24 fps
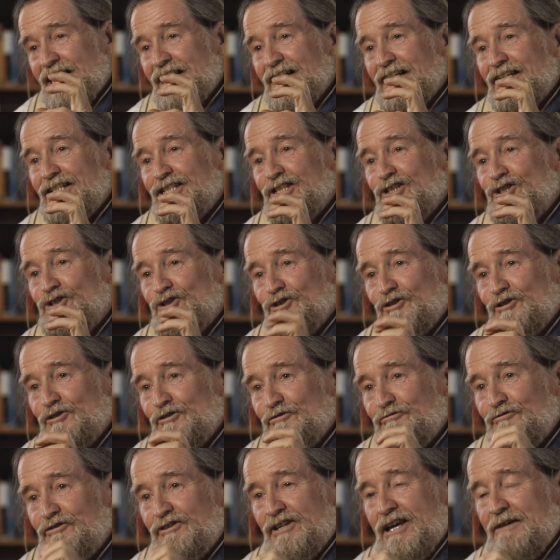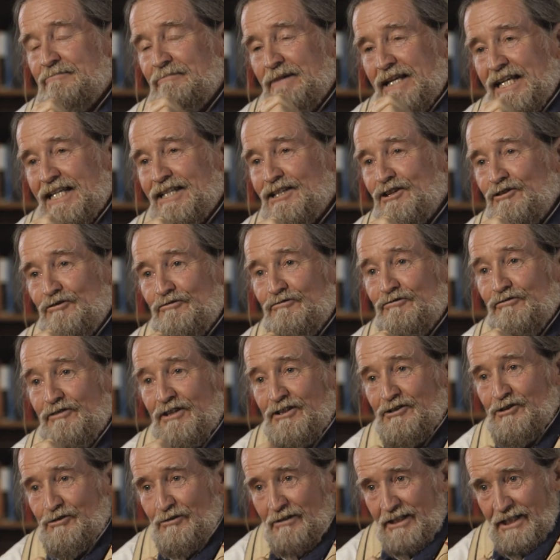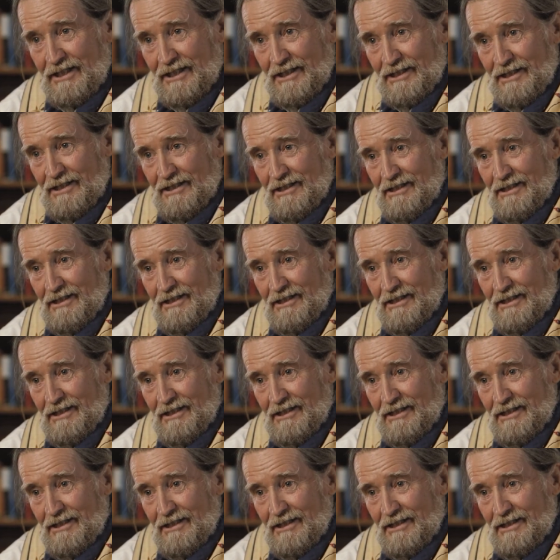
conserve them individually.